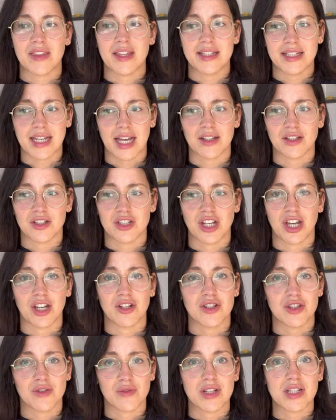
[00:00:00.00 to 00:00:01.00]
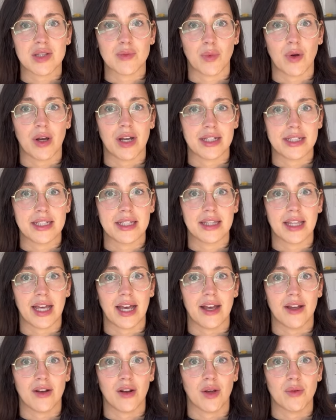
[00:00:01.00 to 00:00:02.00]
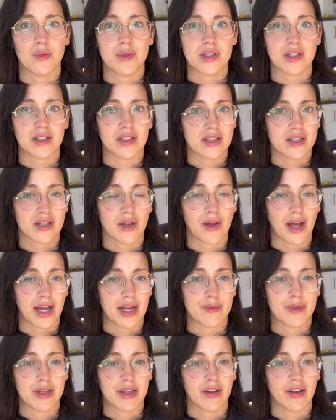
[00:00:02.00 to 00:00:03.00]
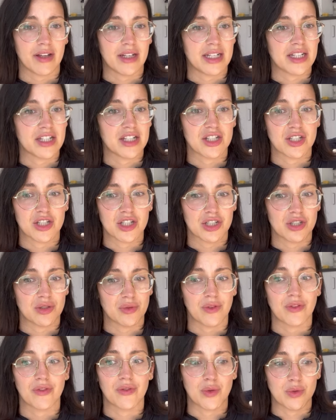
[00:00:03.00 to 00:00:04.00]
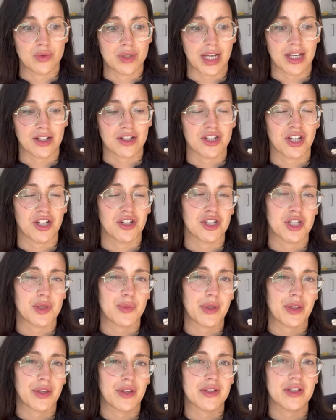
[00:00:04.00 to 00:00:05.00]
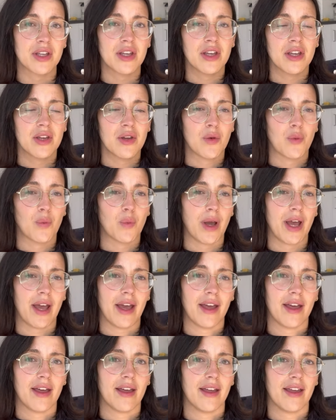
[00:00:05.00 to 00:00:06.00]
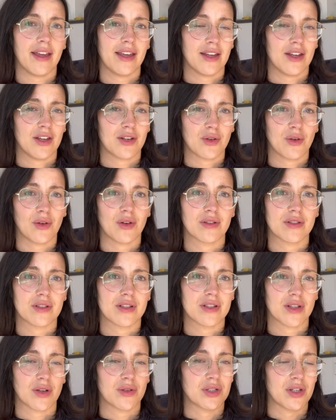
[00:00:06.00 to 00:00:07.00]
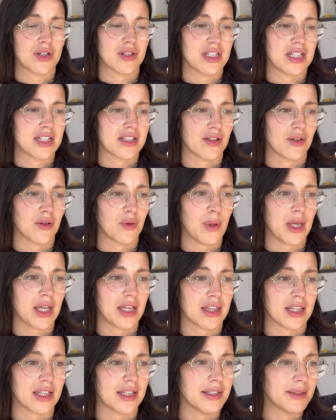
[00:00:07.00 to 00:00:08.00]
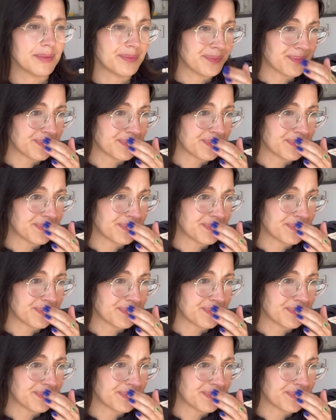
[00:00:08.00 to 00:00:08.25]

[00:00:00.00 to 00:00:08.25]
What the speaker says: tank change, the reason why I did that and I was like so adamant that I needed to do a full tank change is because where it had got so dirty so quickly,